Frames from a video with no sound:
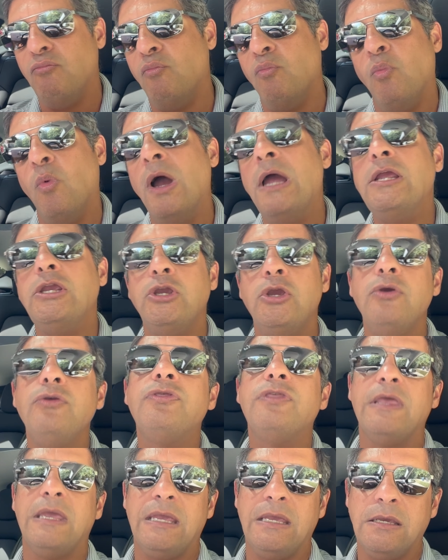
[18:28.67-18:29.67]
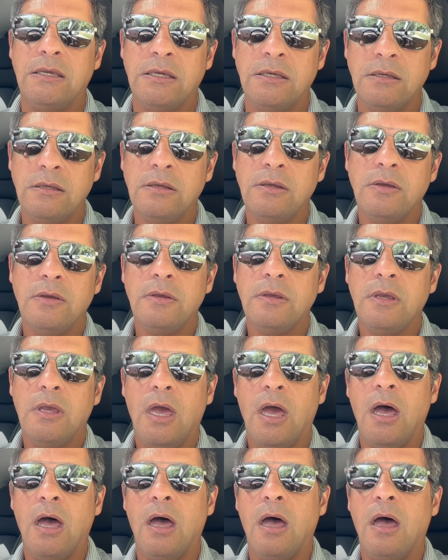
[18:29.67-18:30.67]
what you think
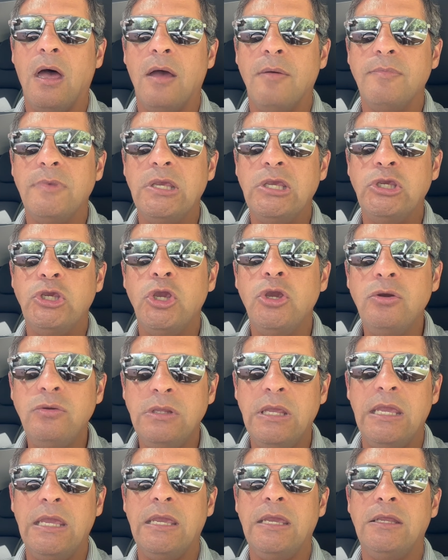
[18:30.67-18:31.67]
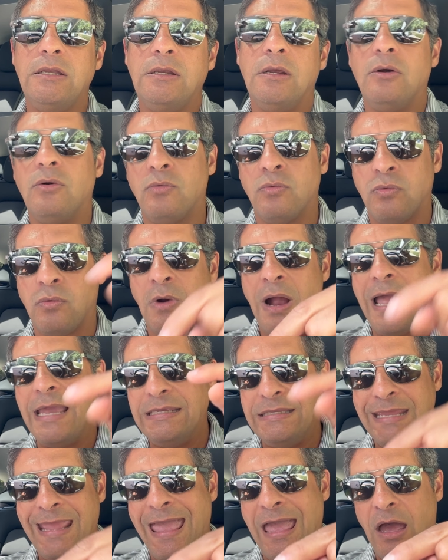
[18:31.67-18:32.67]
you need
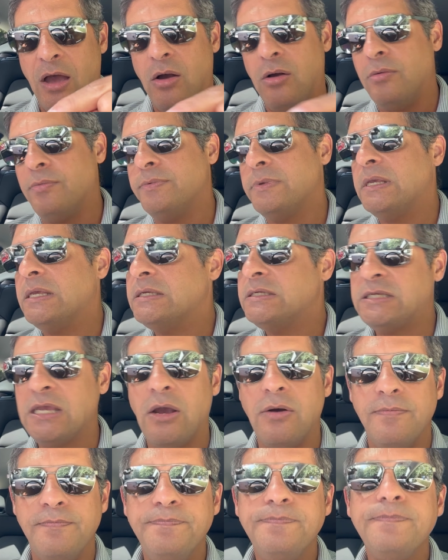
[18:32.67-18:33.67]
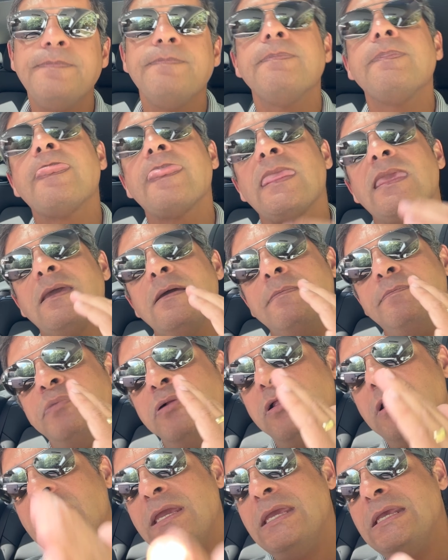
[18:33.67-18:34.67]
right now. So
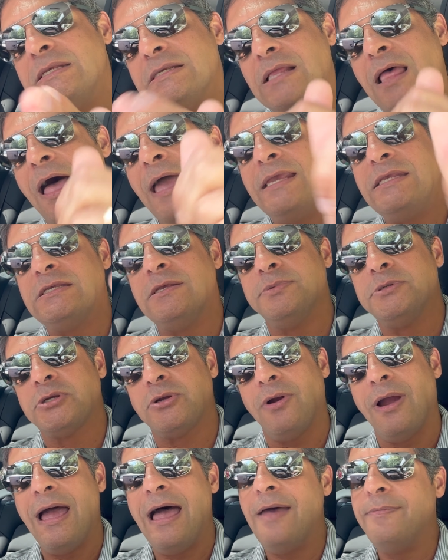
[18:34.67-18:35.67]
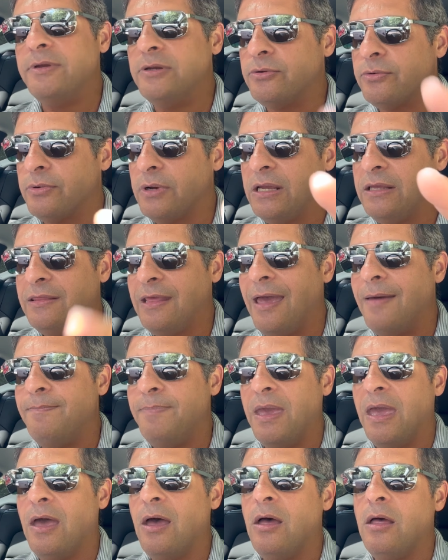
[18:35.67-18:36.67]
please like, subscribe, and ring that
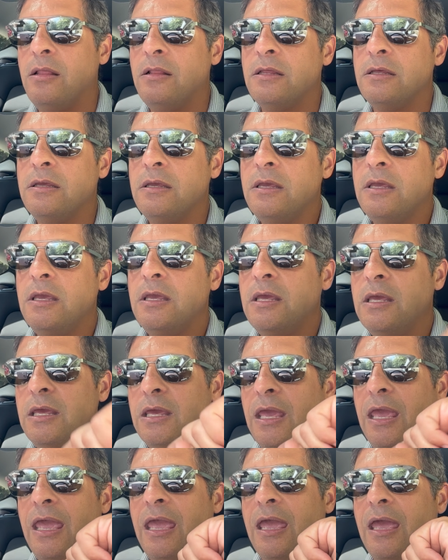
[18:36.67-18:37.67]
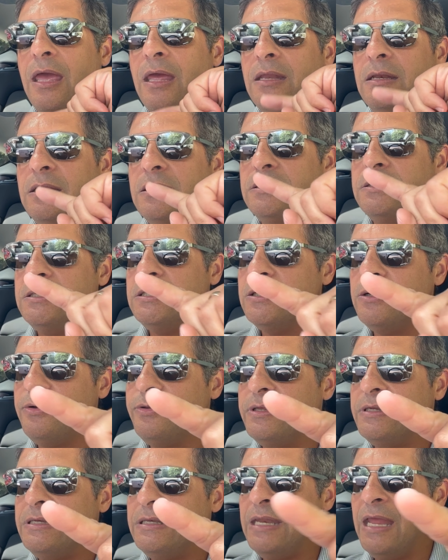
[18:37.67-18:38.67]
bell. And until
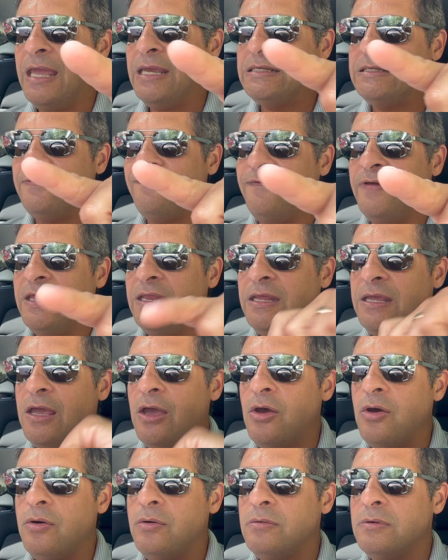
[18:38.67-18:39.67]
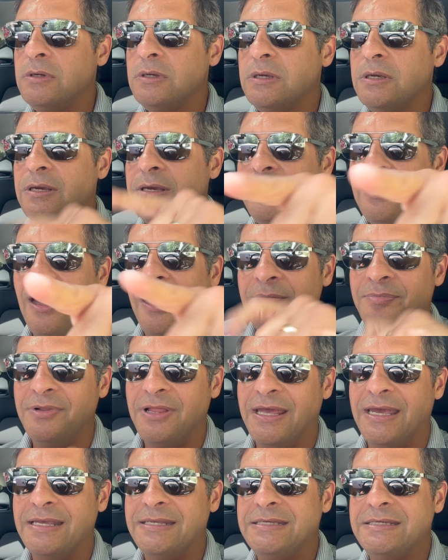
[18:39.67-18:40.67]
the next video, God
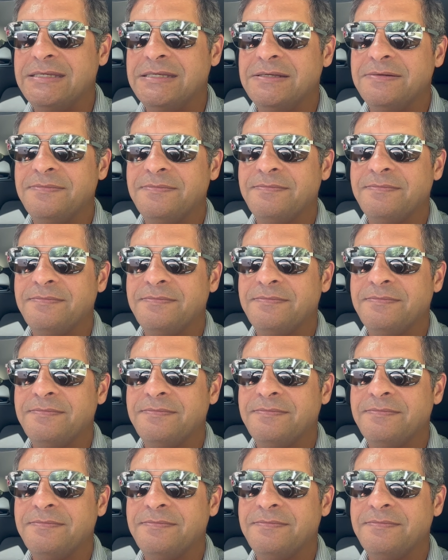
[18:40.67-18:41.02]
bless.